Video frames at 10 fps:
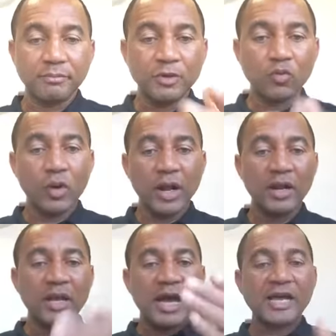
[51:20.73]

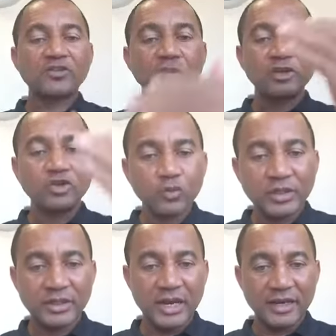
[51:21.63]
Meanwhile, as you are
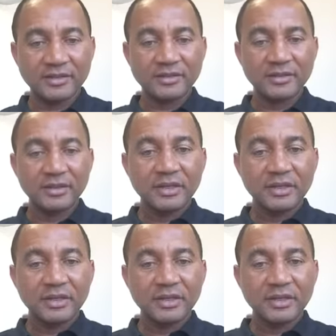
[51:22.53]
doing that,